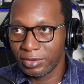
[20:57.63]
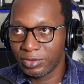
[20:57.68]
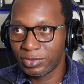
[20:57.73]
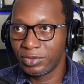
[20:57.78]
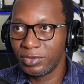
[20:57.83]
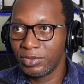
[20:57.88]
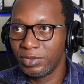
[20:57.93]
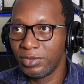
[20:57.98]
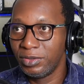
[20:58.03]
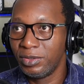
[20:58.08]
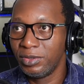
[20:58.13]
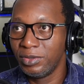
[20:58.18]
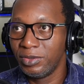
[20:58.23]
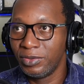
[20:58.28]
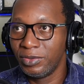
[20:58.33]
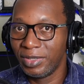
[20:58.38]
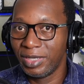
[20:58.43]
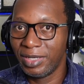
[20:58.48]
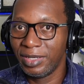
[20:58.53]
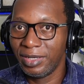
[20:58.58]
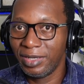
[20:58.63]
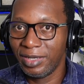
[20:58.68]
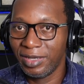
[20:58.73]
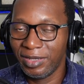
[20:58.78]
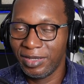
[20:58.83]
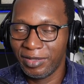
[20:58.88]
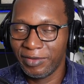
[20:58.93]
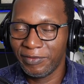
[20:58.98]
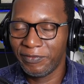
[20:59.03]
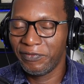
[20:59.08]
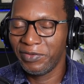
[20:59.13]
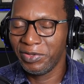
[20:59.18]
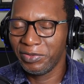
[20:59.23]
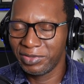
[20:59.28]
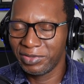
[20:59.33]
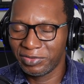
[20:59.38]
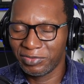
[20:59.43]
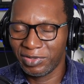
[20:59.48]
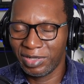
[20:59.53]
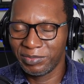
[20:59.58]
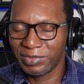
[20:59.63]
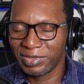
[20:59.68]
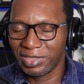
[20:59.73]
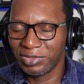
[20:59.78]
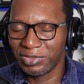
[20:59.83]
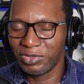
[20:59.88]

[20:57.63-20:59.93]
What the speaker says: so feel the drums